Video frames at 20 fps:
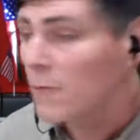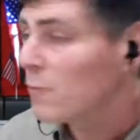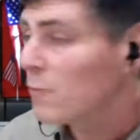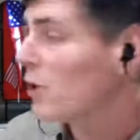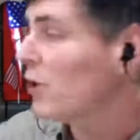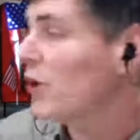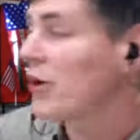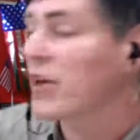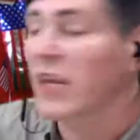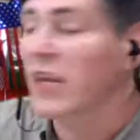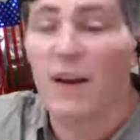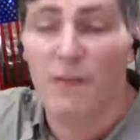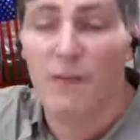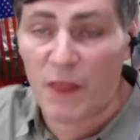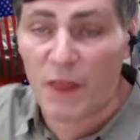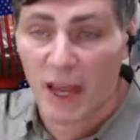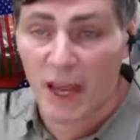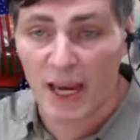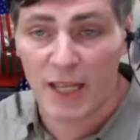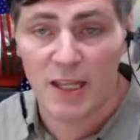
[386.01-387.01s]
But look at
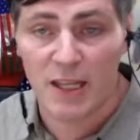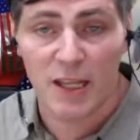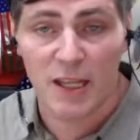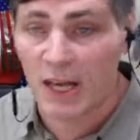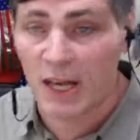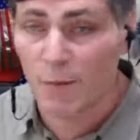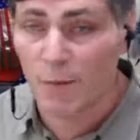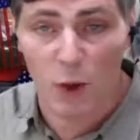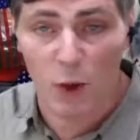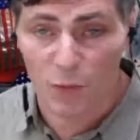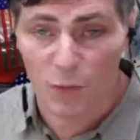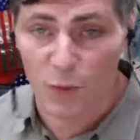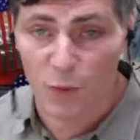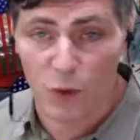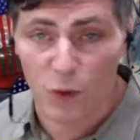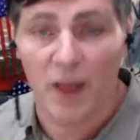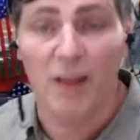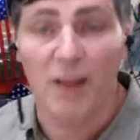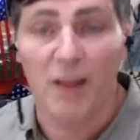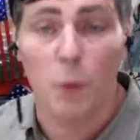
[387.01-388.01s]
everything I did. I'm no
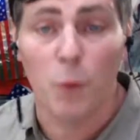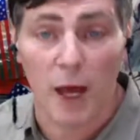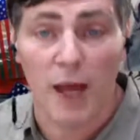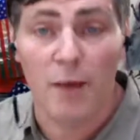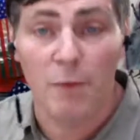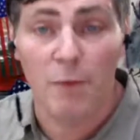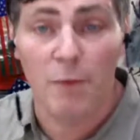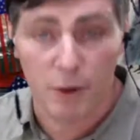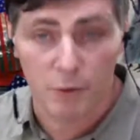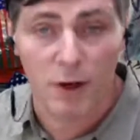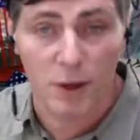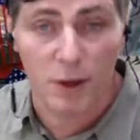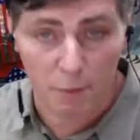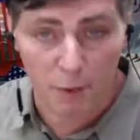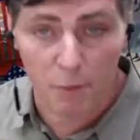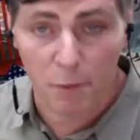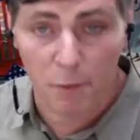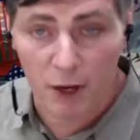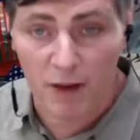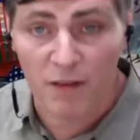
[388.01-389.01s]
fool. That's why I'm going to run and
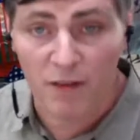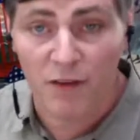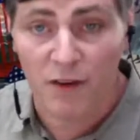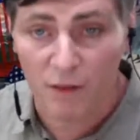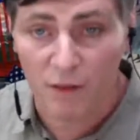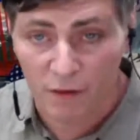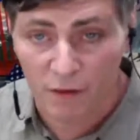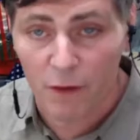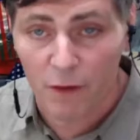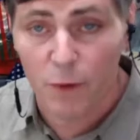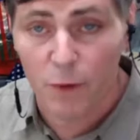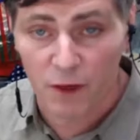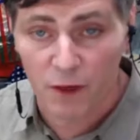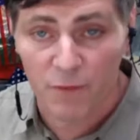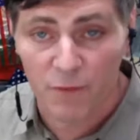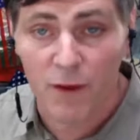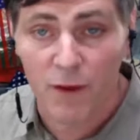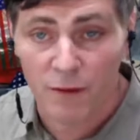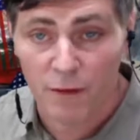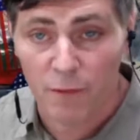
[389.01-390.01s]
be president, so that we can
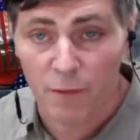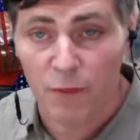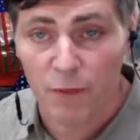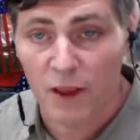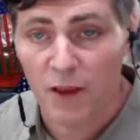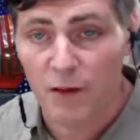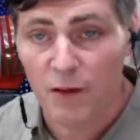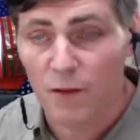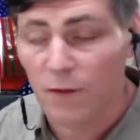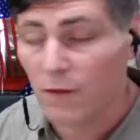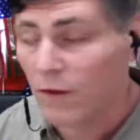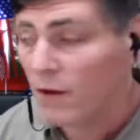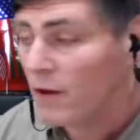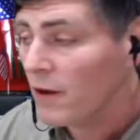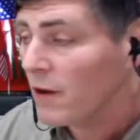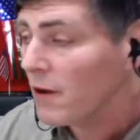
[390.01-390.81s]
fix some things.